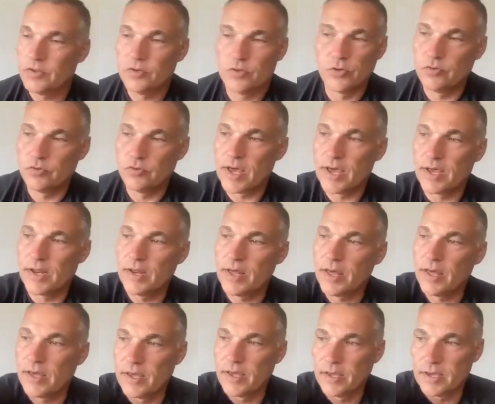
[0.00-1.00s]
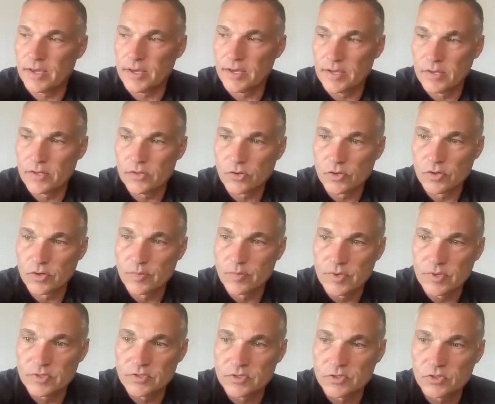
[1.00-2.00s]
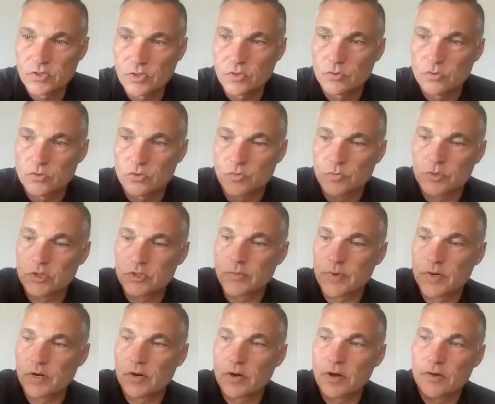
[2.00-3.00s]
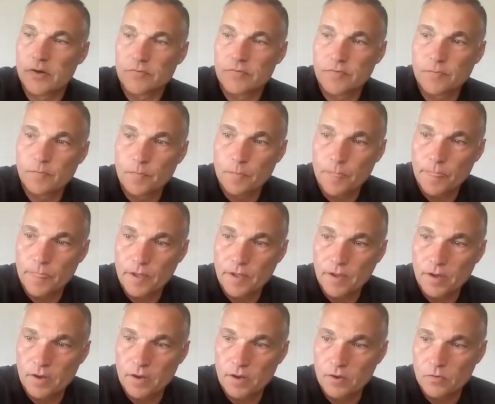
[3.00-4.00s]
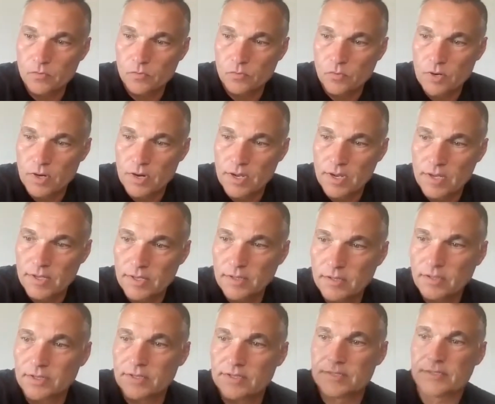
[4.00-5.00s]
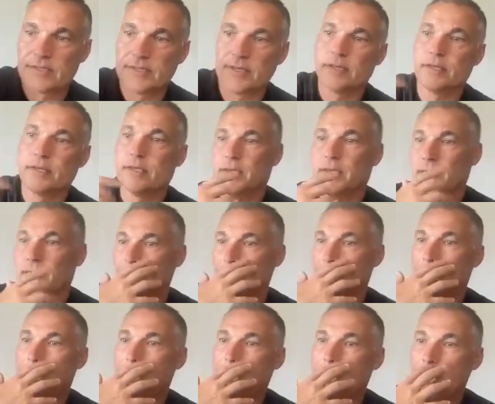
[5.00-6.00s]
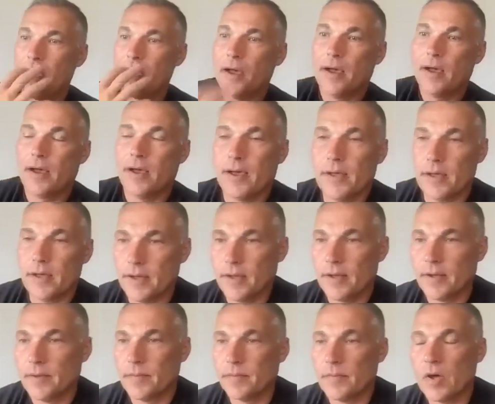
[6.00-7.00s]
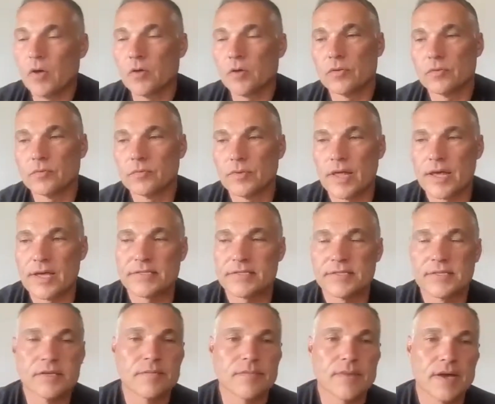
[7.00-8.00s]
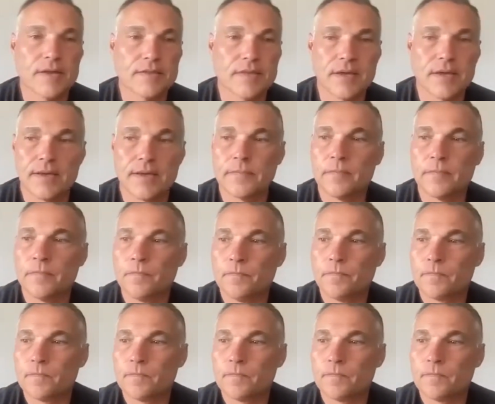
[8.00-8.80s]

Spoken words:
Do that, and you're going to be so much better off. All right, let's see. Last thing about that.